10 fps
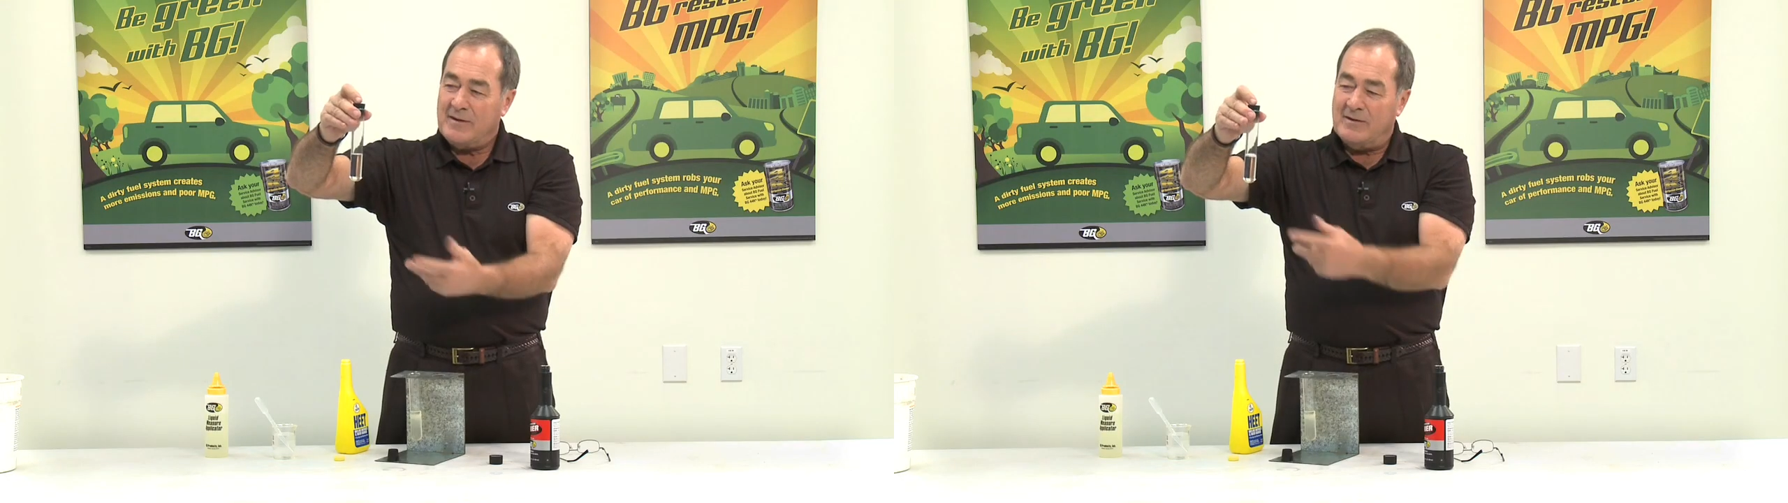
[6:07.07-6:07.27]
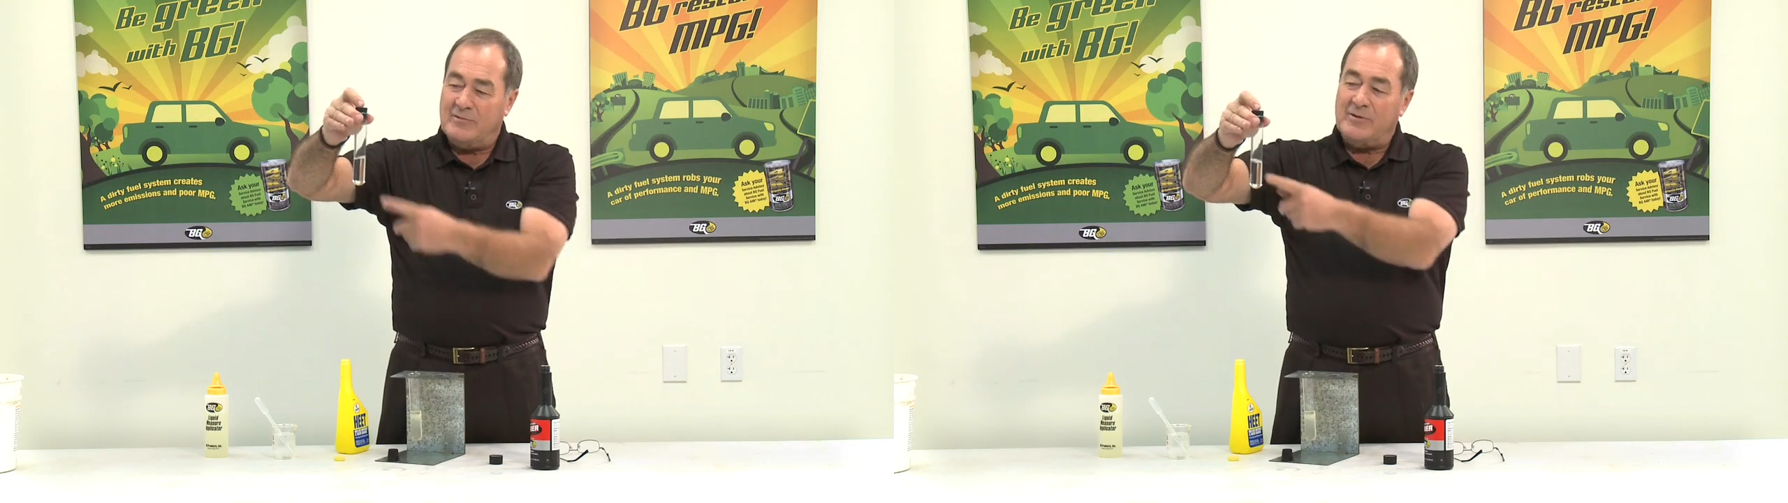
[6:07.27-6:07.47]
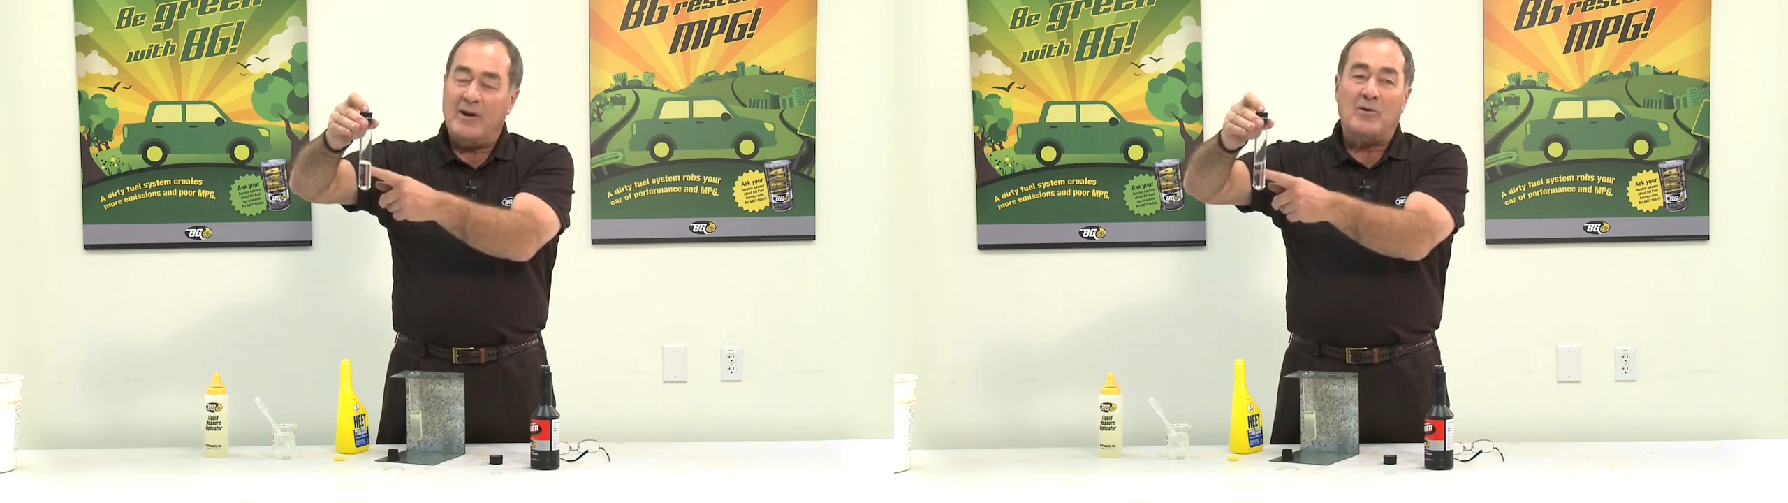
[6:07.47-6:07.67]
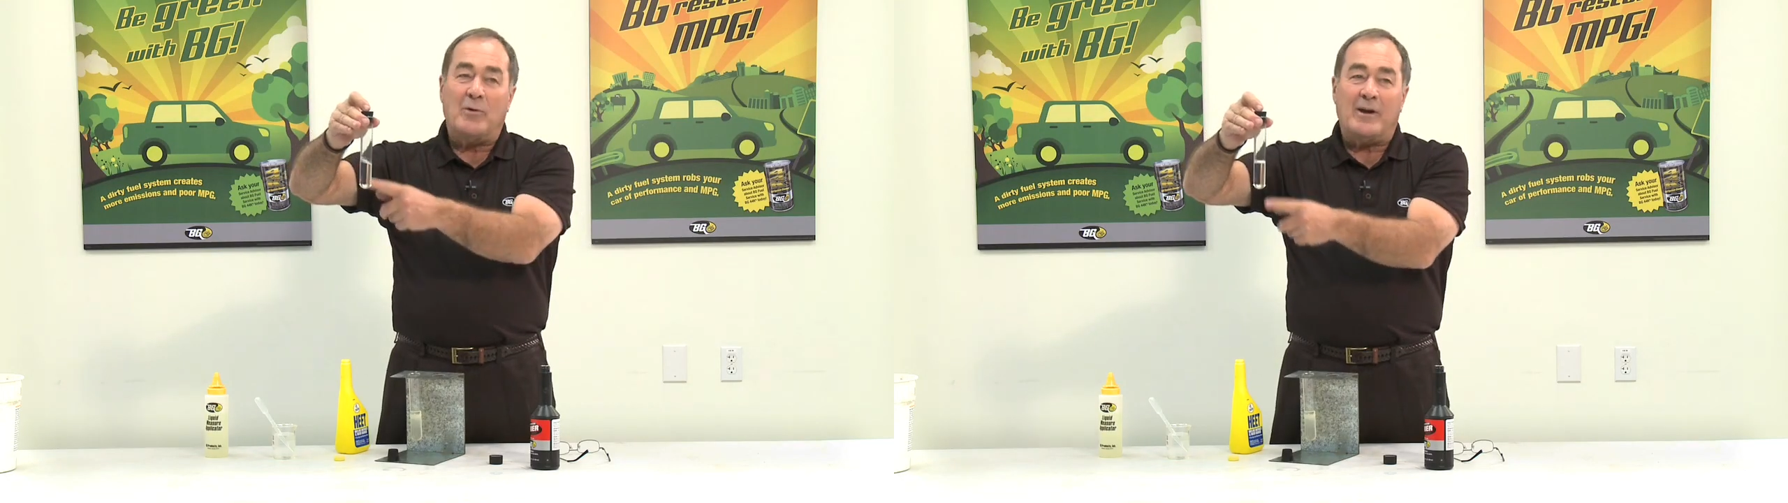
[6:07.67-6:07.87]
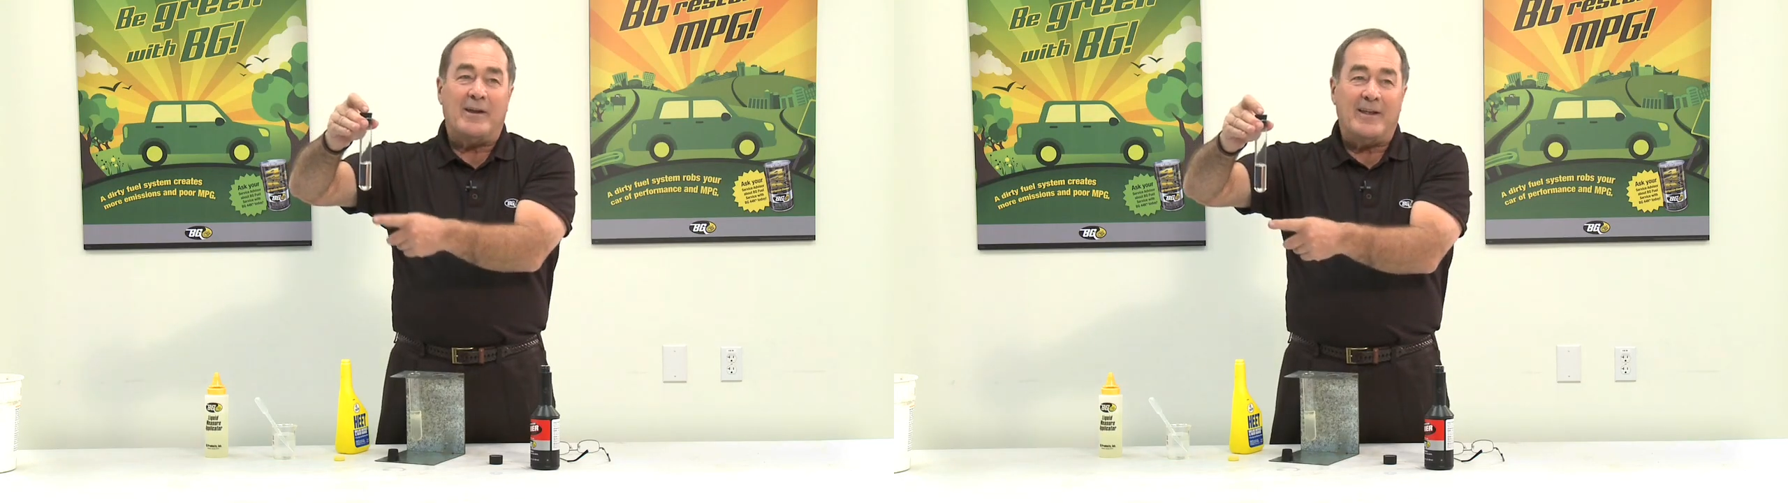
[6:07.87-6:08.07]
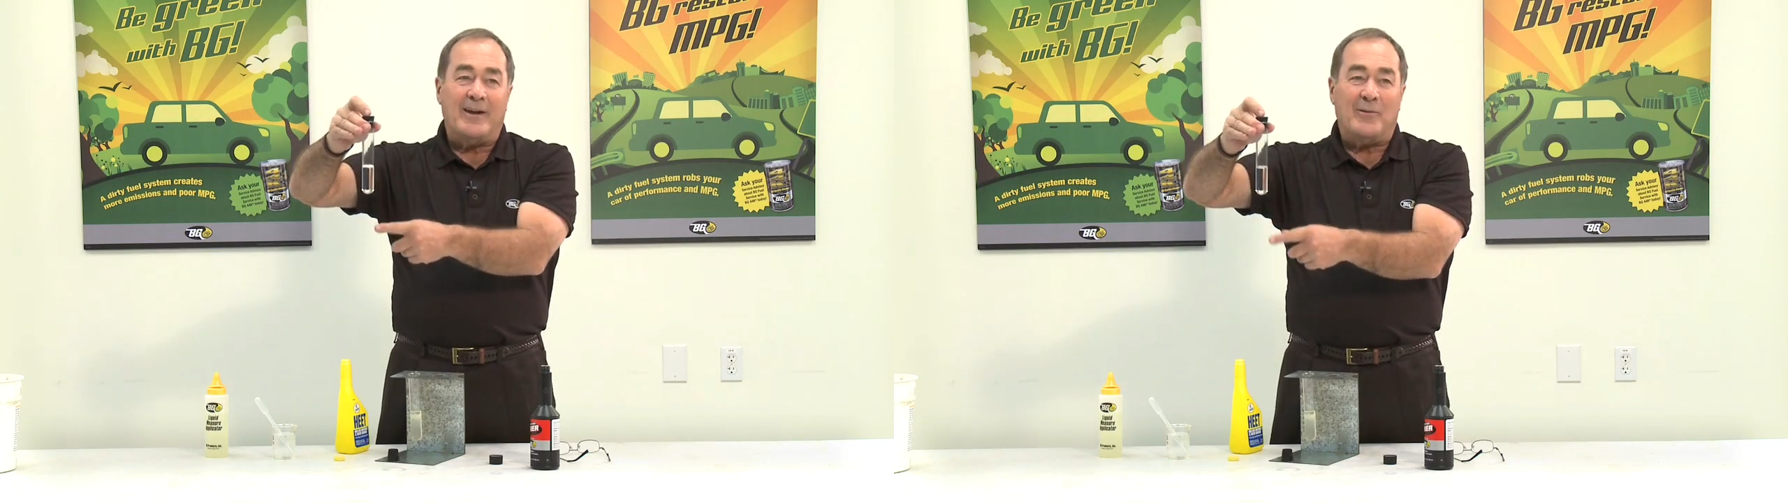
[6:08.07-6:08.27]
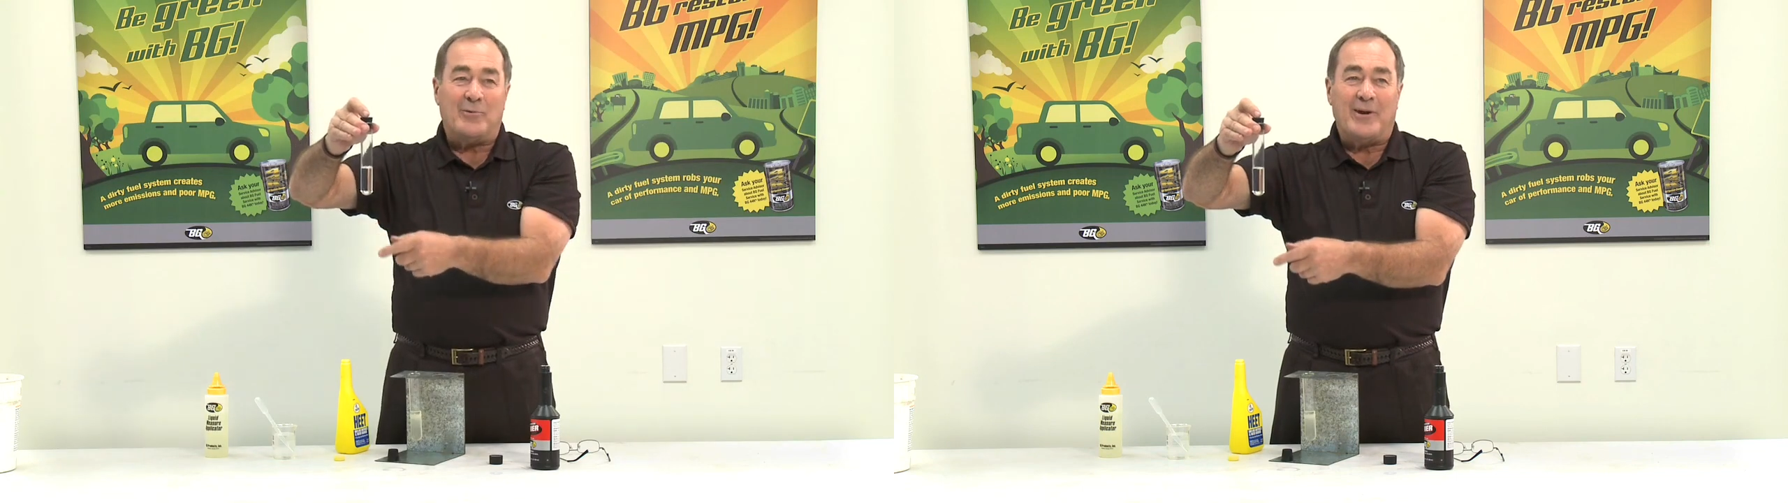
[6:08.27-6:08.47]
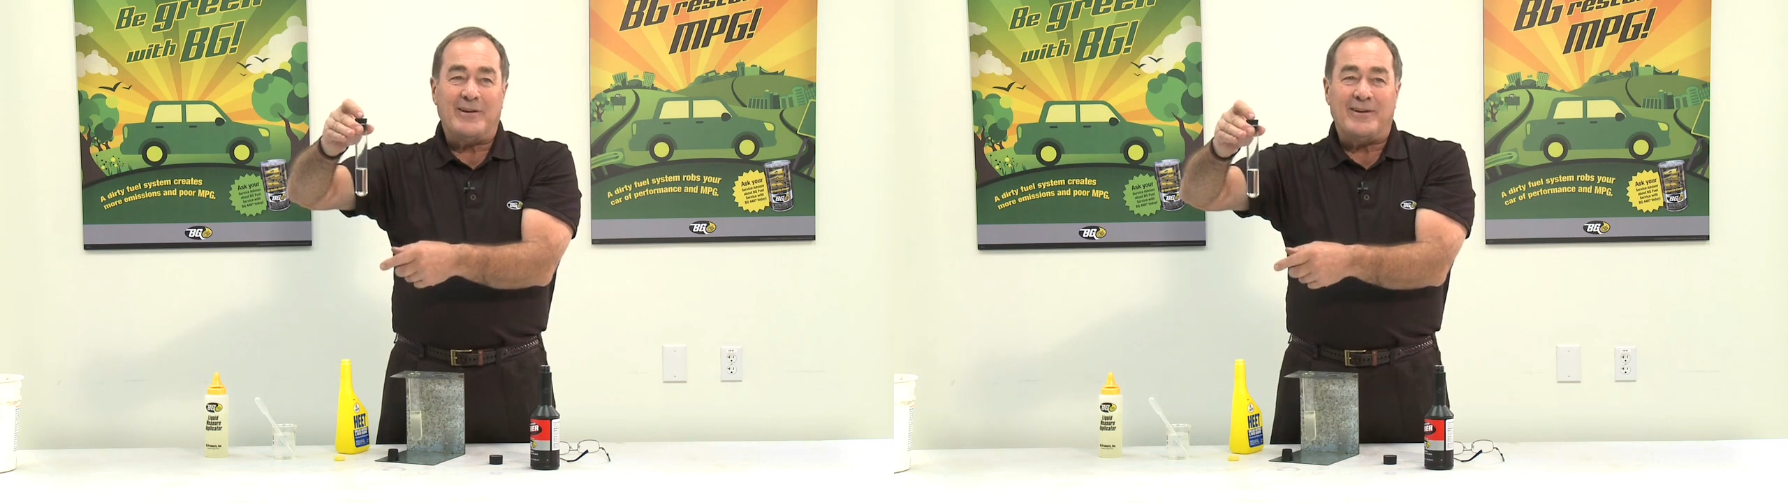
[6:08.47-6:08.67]
You see how quickly that
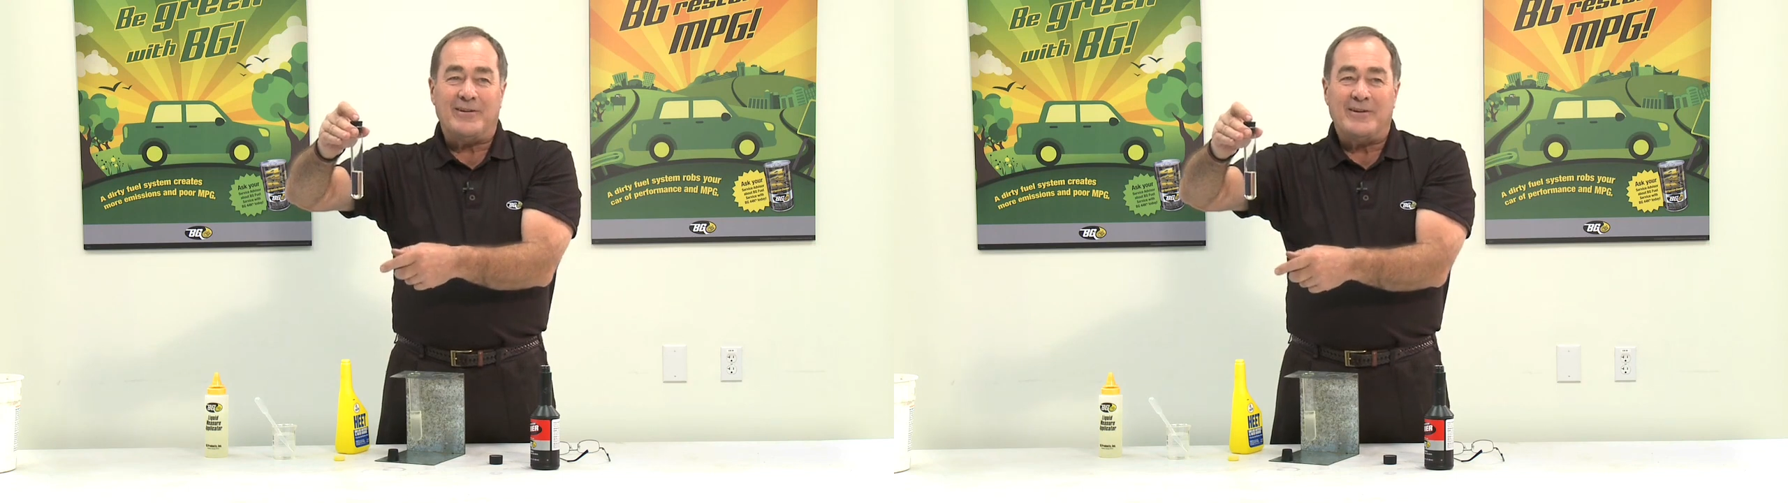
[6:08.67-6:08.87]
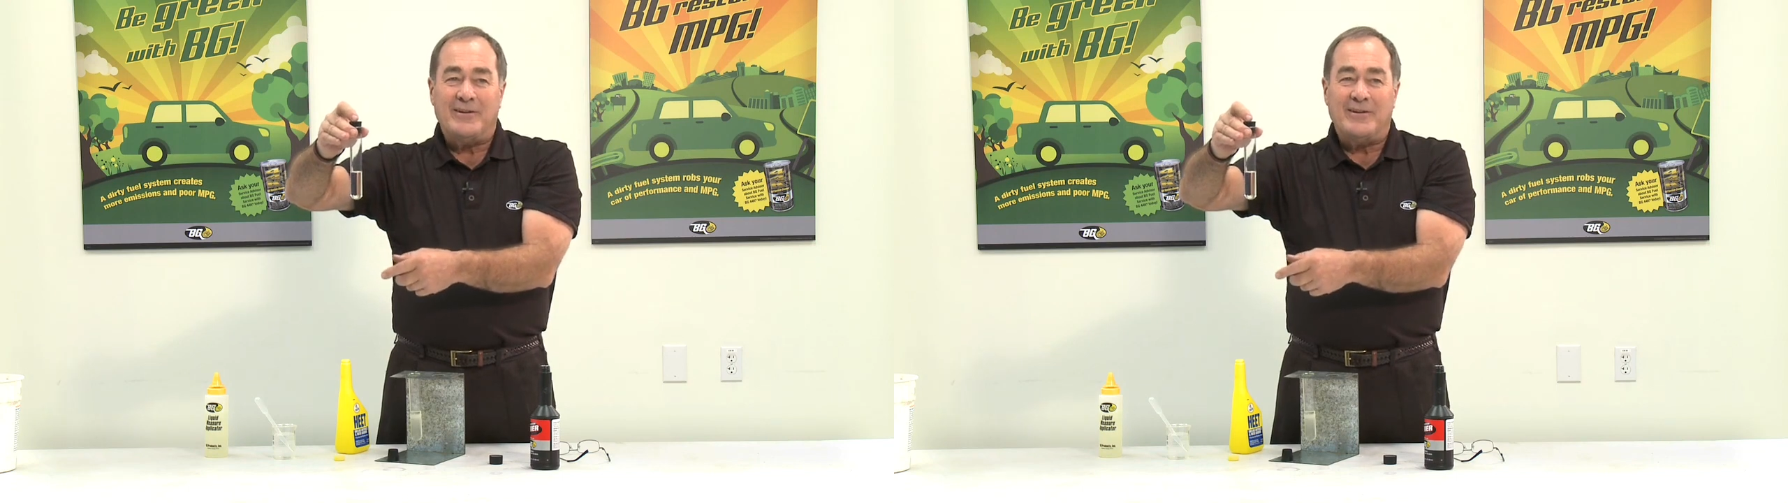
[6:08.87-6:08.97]
operated?